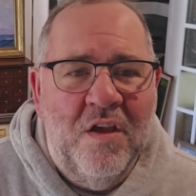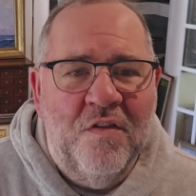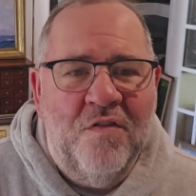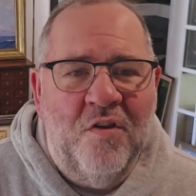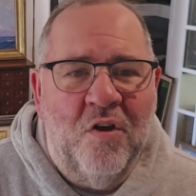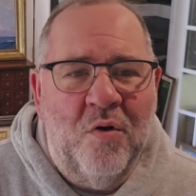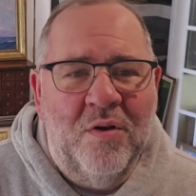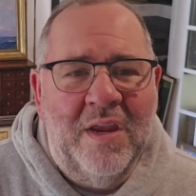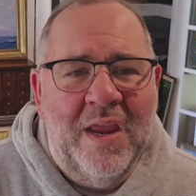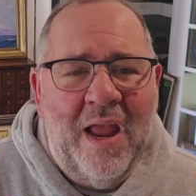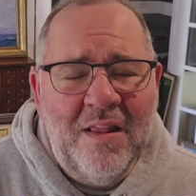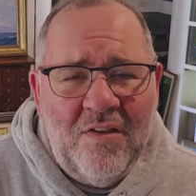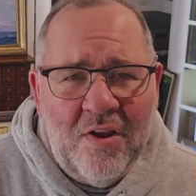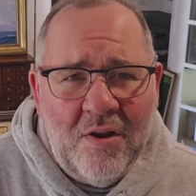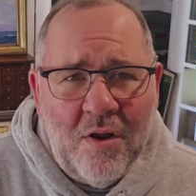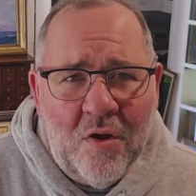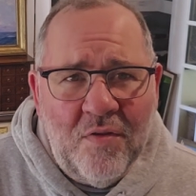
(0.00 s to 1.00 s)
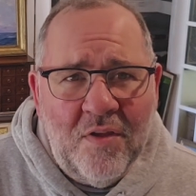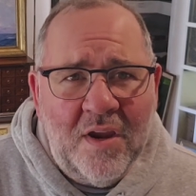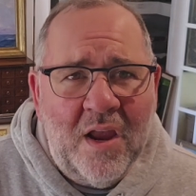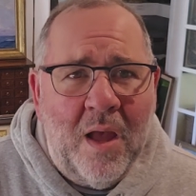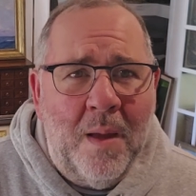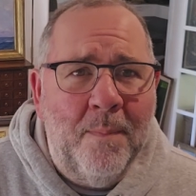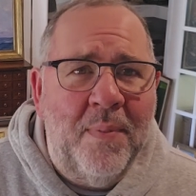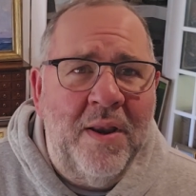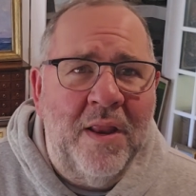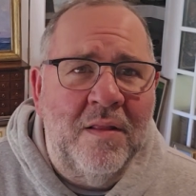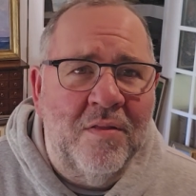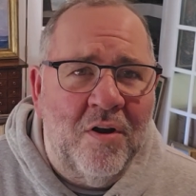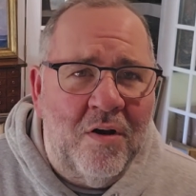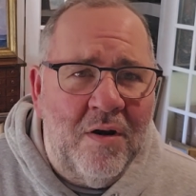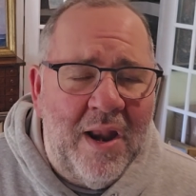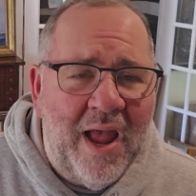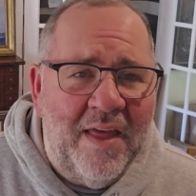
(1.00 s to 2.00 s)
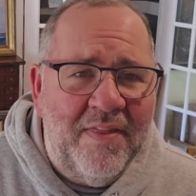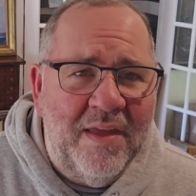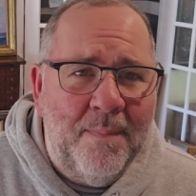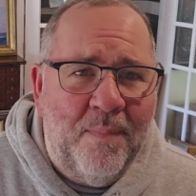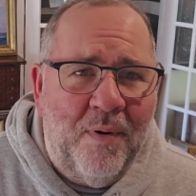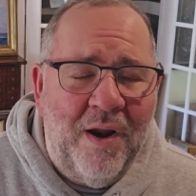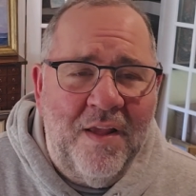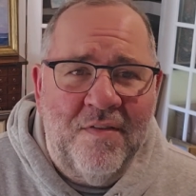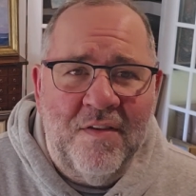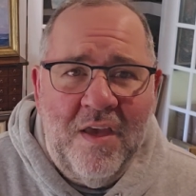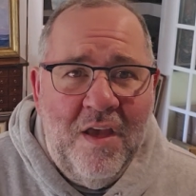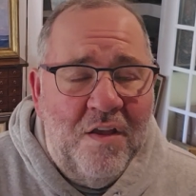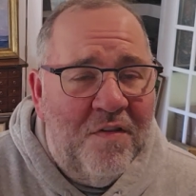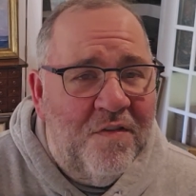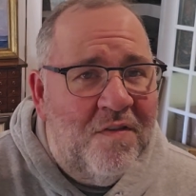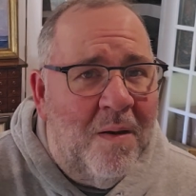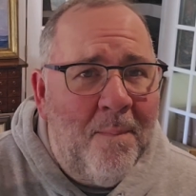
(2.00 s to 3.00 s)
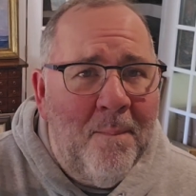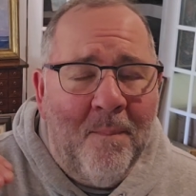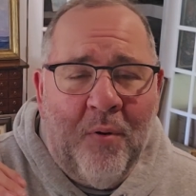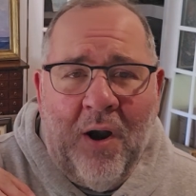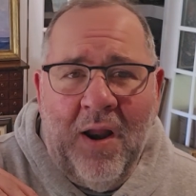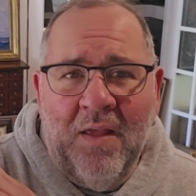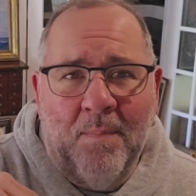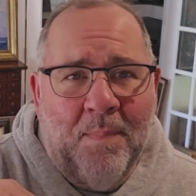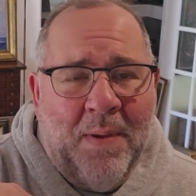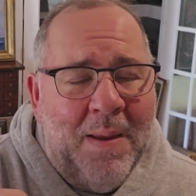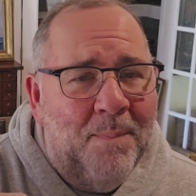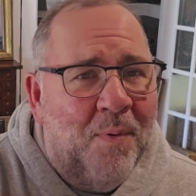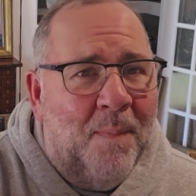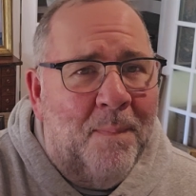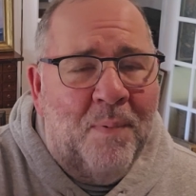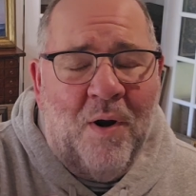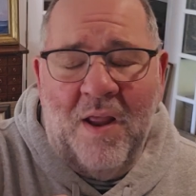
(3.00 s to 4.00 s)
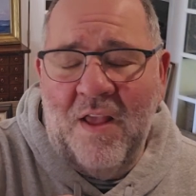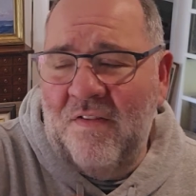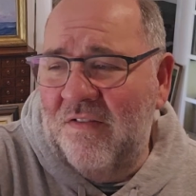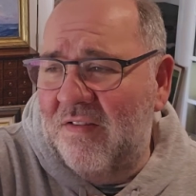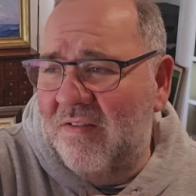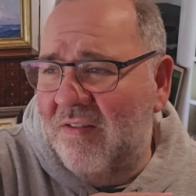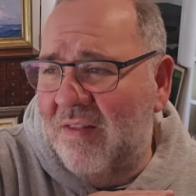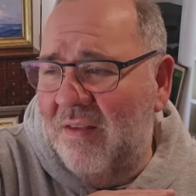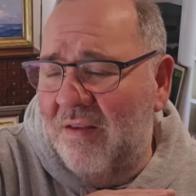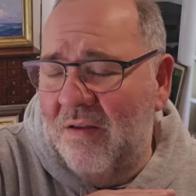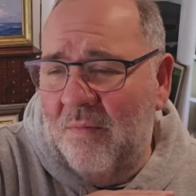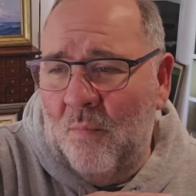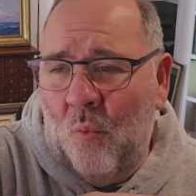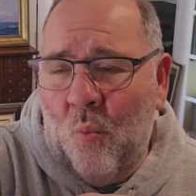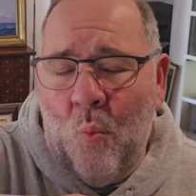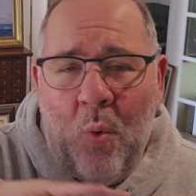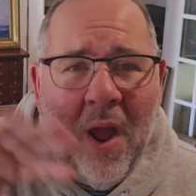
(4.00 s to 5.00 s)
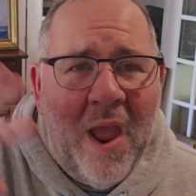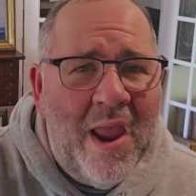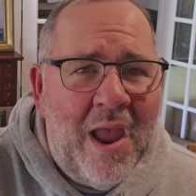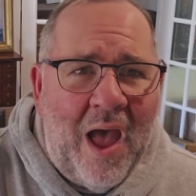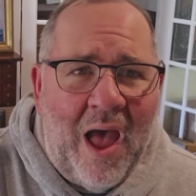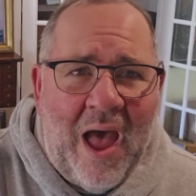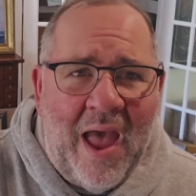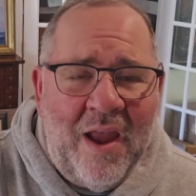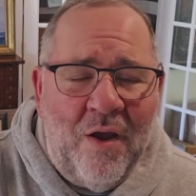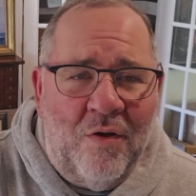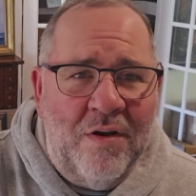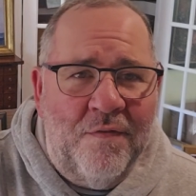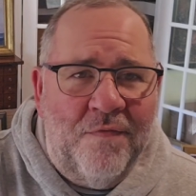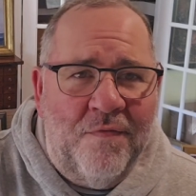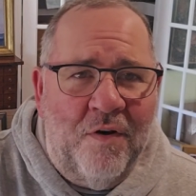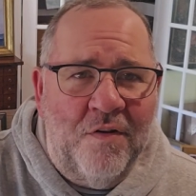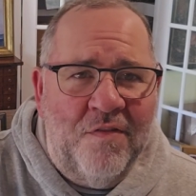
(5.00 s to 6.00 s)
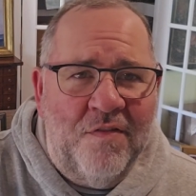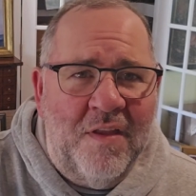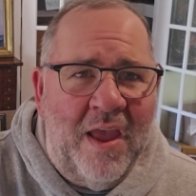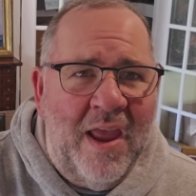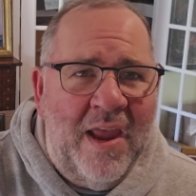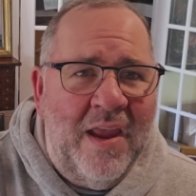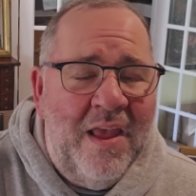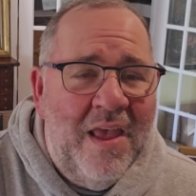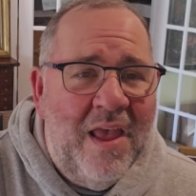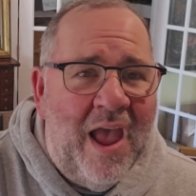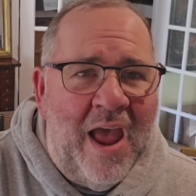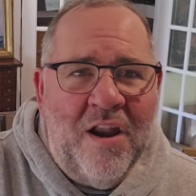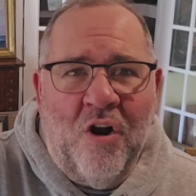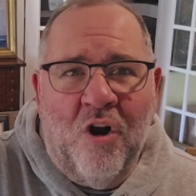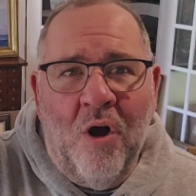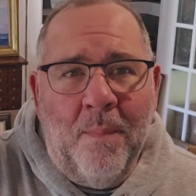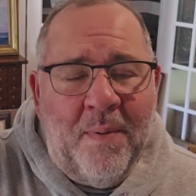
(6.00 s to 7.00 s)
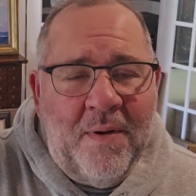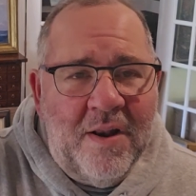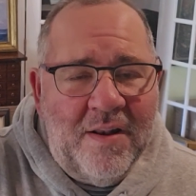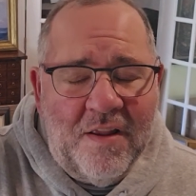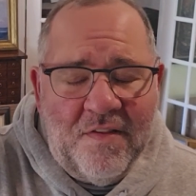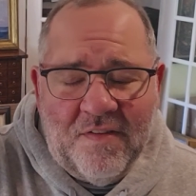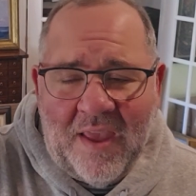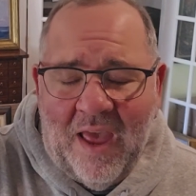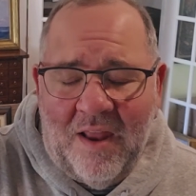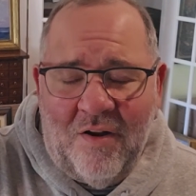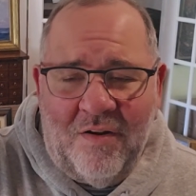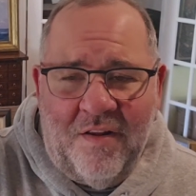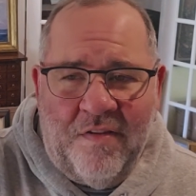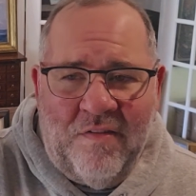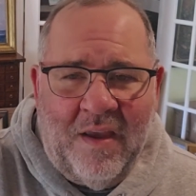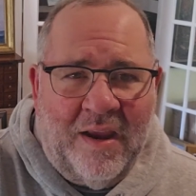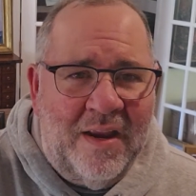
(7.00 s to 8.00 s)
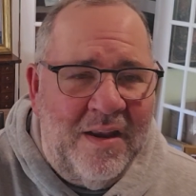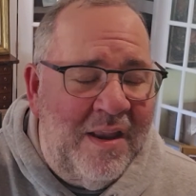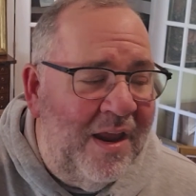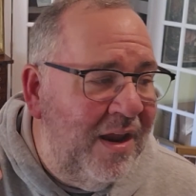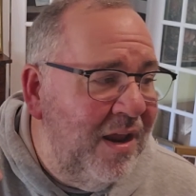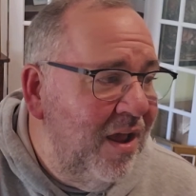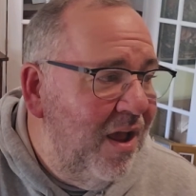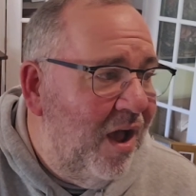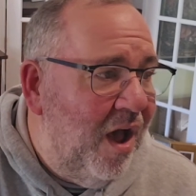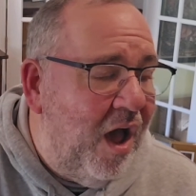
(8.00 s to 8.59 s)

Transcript: So get to know the company, learn how they price. Some people price way high on the first day, and they're hoping to discount on the second day.